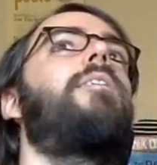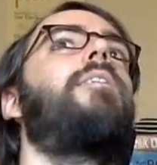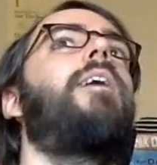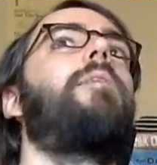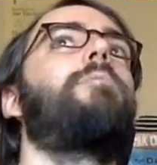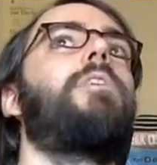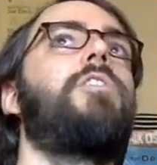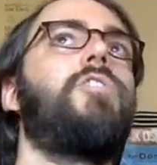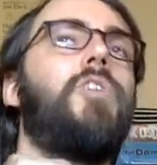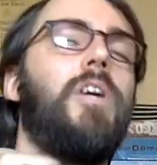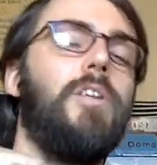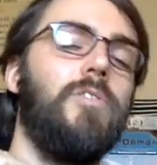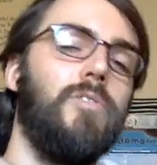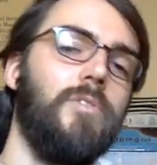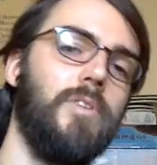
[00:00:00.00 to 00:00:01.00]
I'm going to try
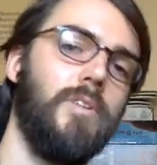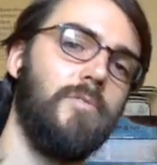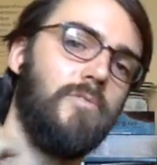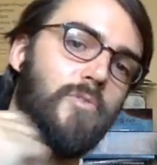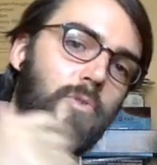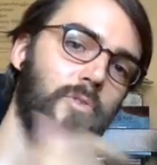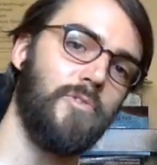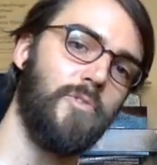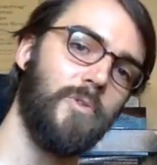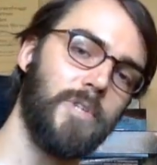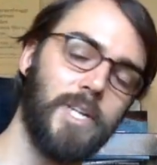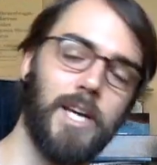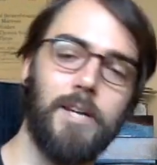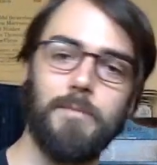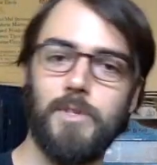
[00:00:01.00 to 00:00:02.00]
to do it in 4/4
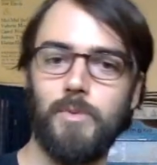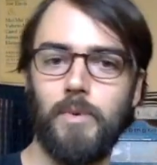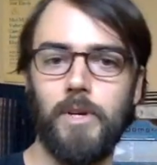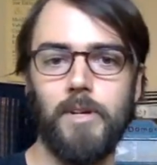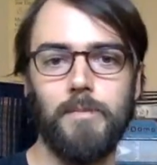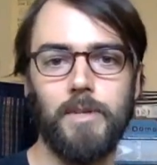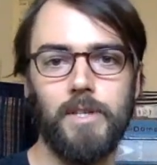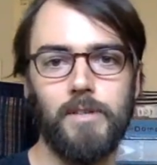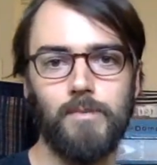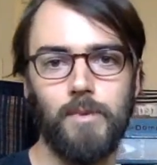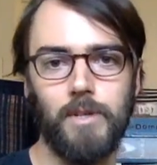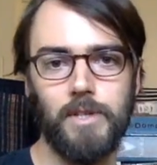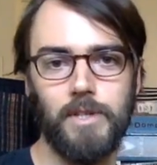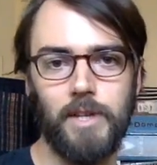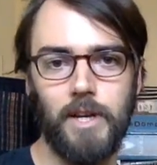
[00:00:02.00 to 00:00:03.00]
time as well, because
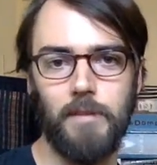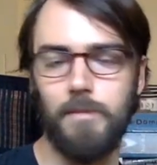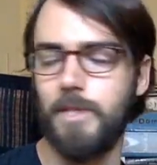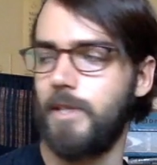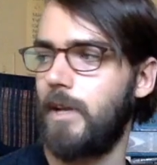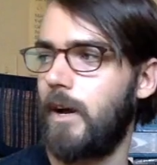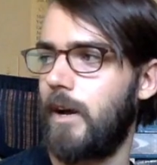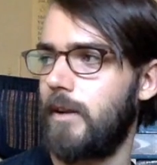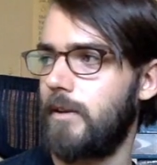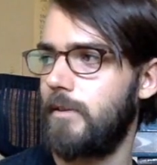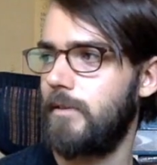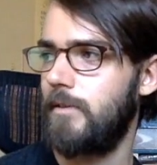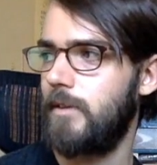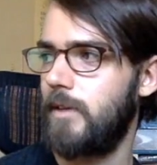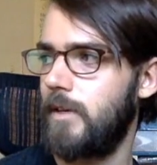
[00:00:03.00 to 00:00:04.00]
waltz time is not,
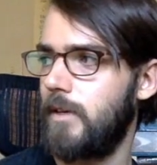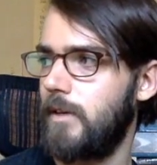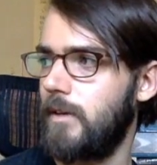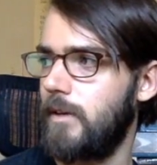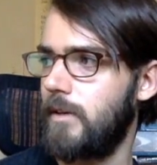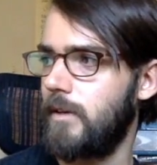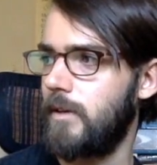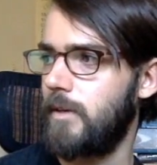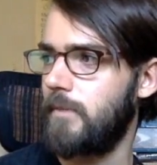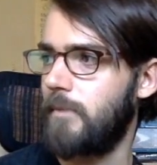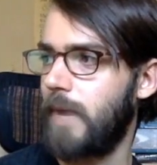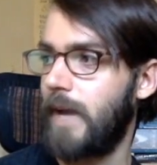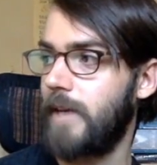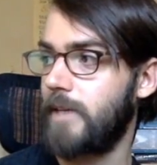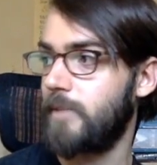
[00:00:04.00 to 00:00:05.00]
in
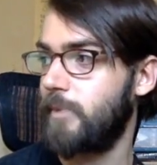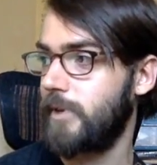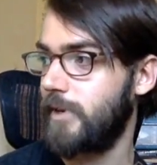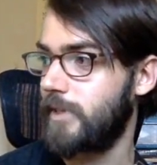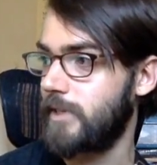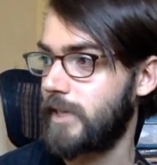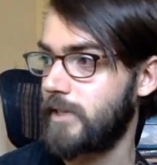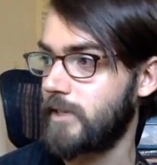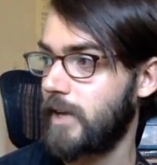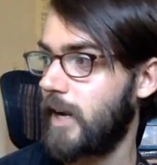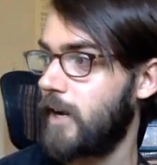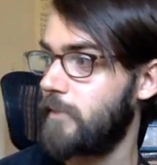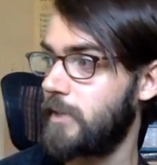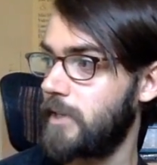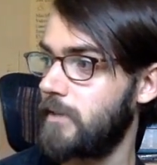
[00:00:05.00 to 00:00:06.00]
my experience, as
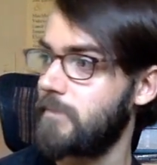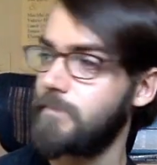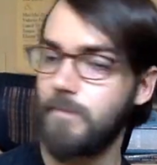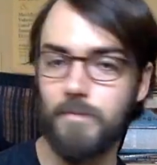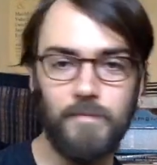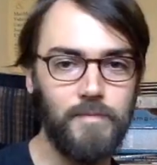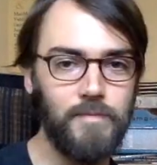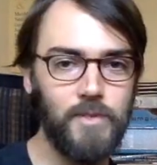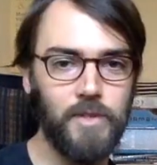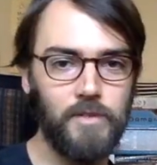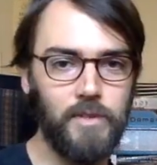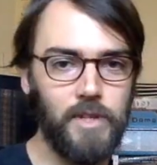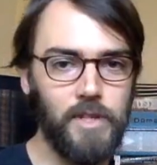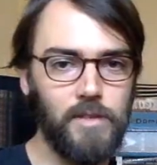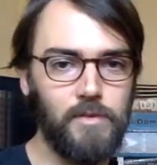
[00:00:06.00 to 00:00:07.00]
common,
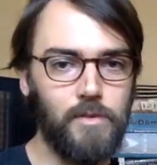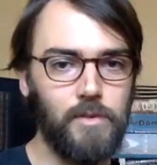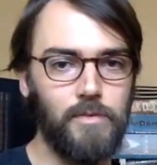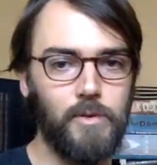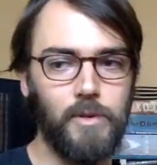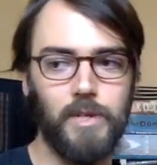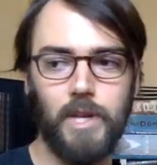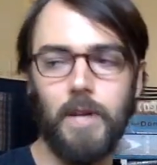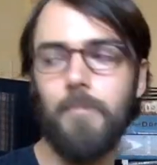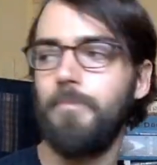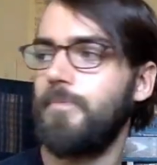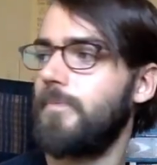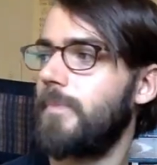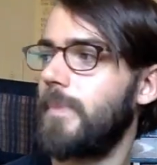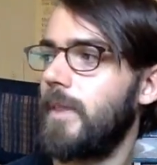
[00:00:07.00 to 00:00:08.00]
certainly as 4/4 time
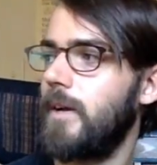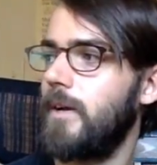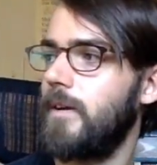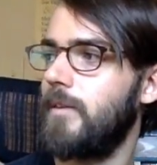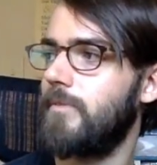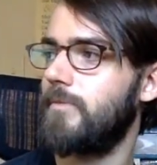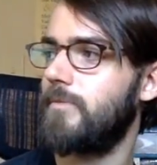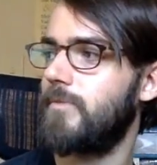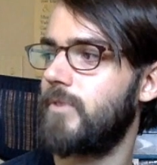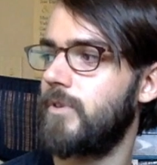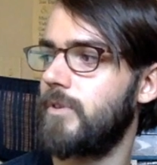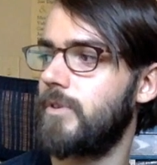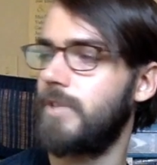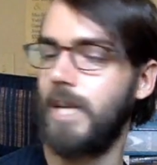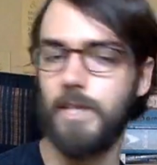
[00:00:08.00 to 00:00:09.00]

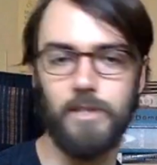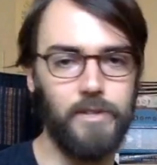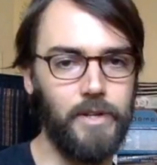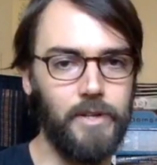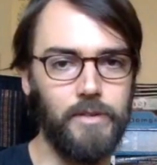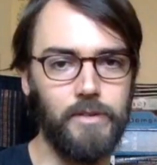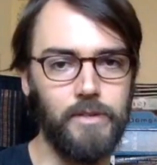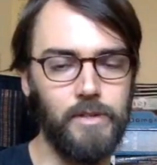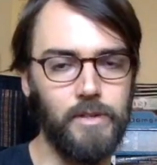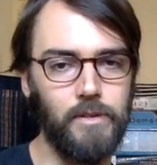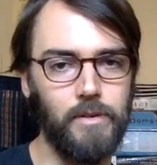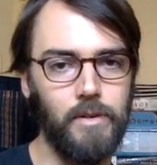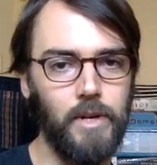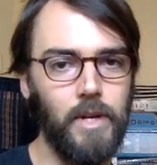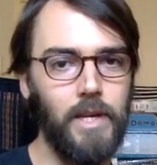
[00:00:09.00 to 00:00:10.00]
for jazz standards.
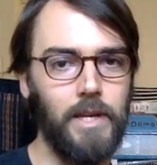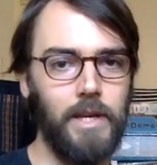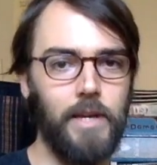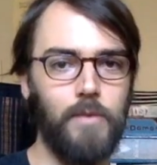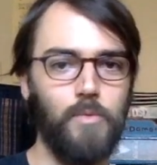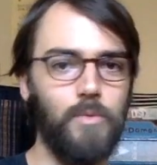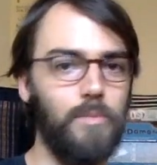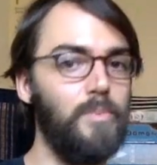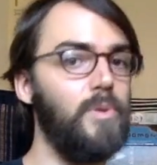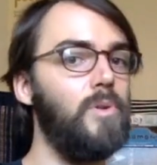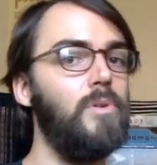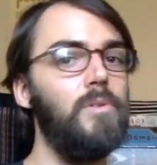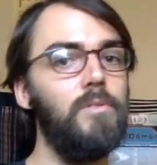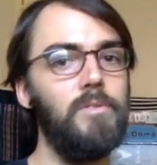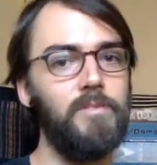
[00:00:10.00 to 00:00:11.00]
So it would
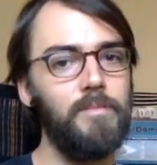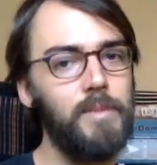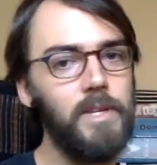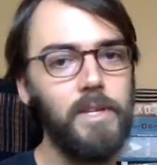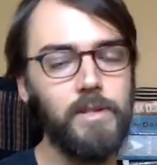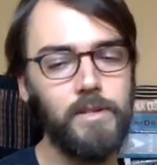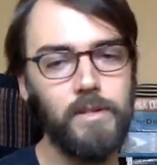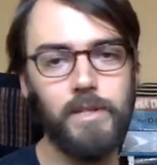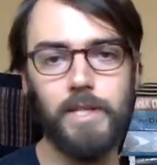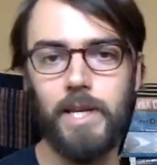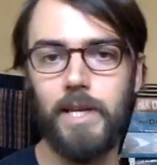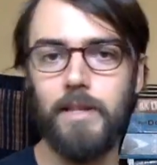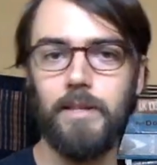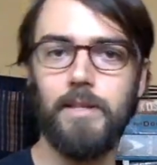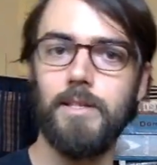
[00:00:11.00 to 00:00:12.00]
behoove me to
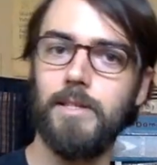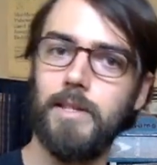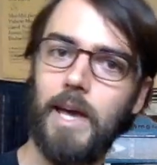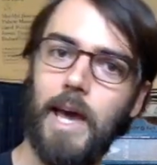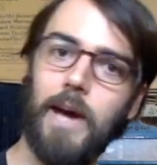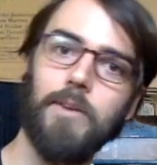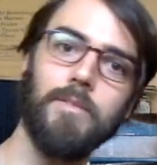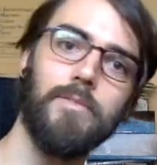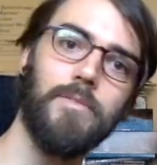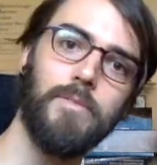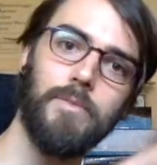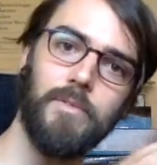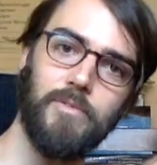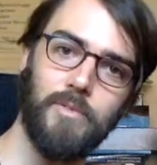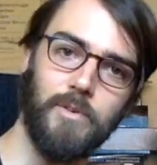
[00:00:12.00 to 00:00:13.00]
take this out of
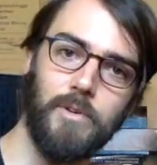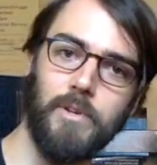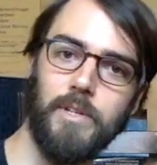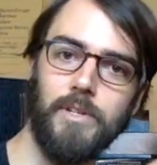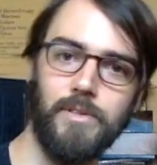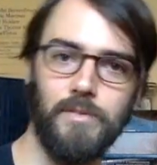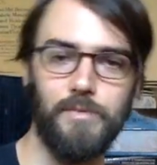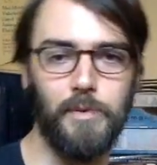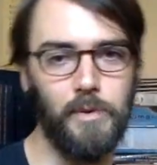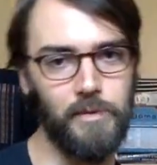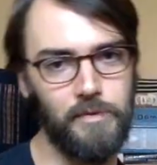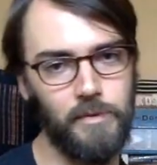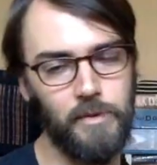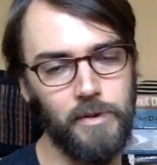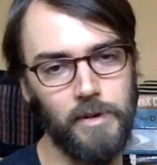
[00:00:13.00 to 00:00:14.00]
3/4 into
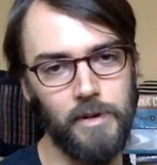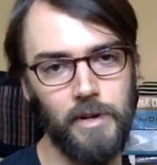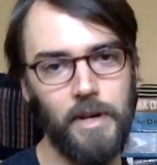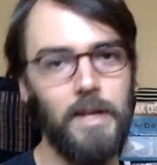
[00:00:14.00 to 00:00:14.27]
4/4,